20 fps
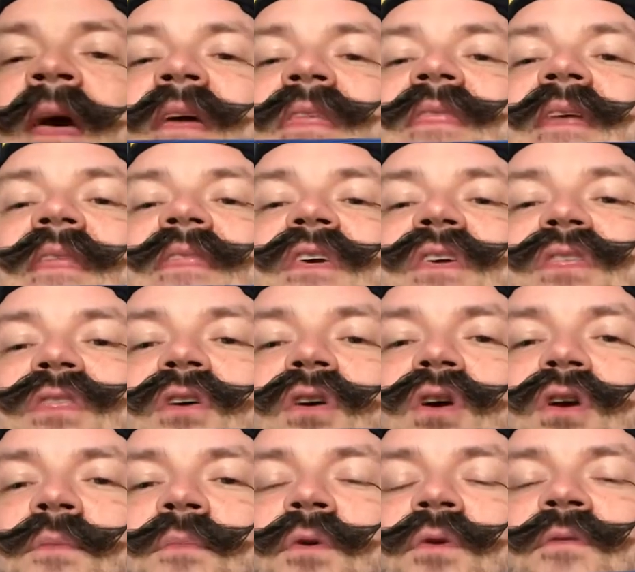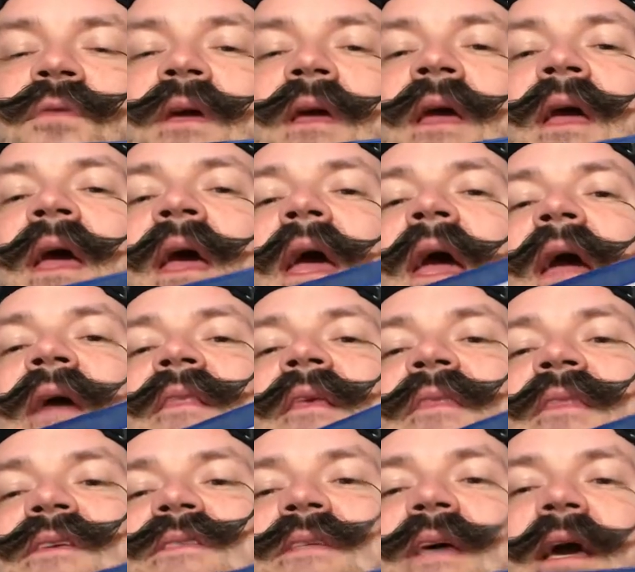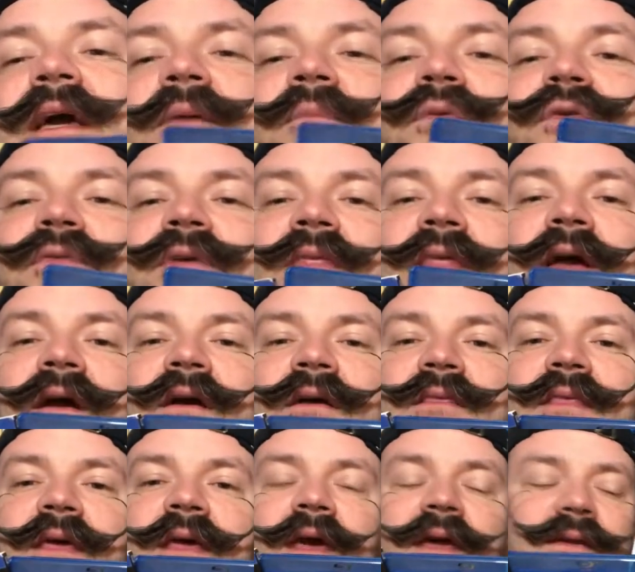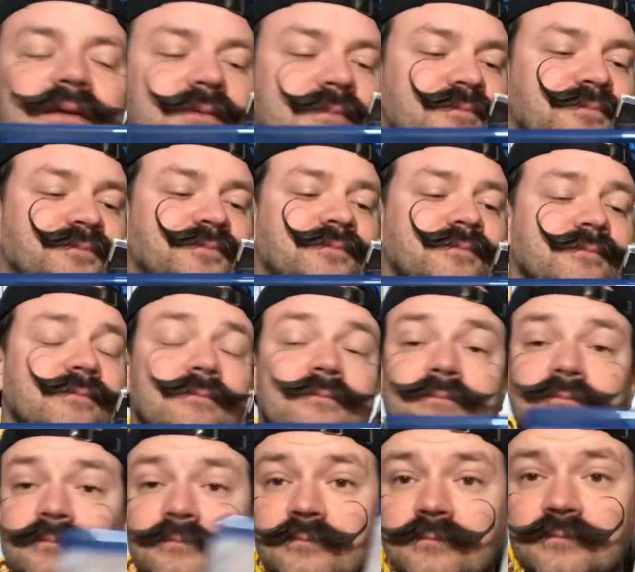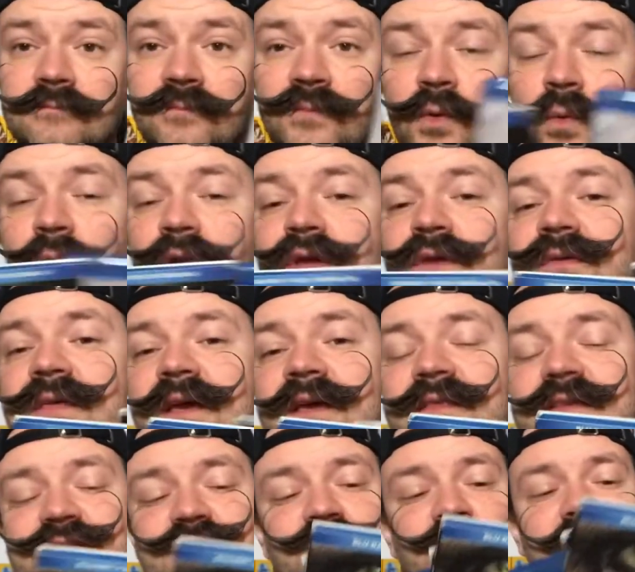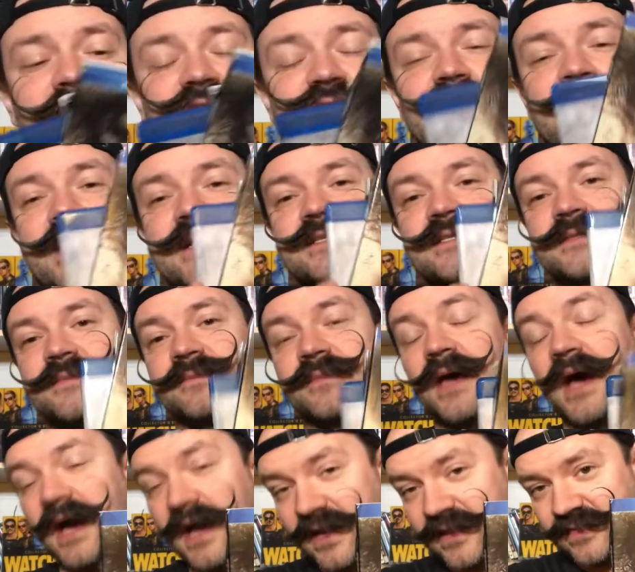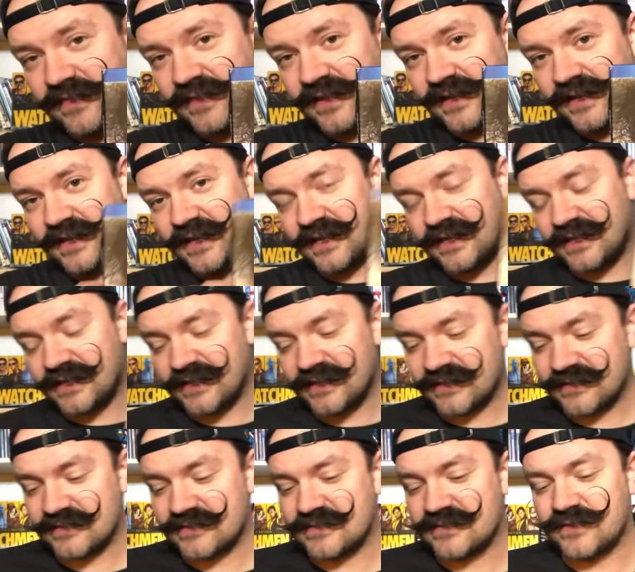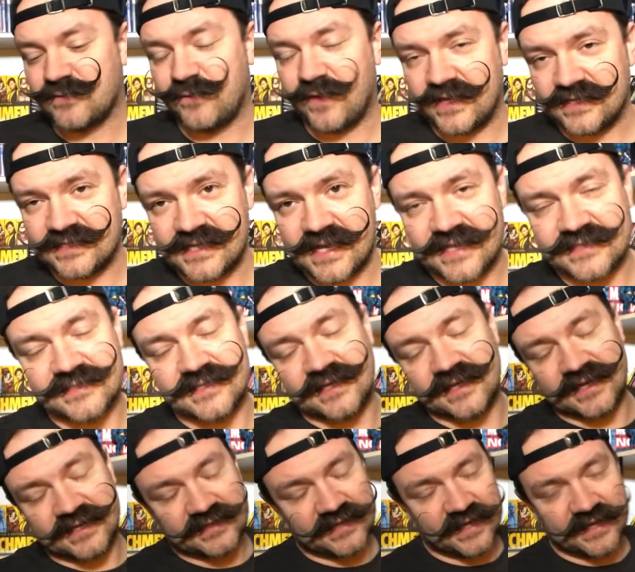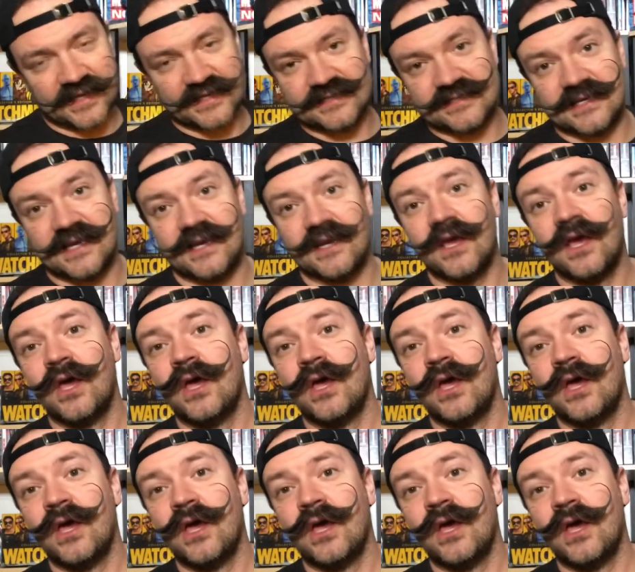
then the third movie, and then the second movie there at the end. What do you think of this franchise? I think it is fantastic, and like I said,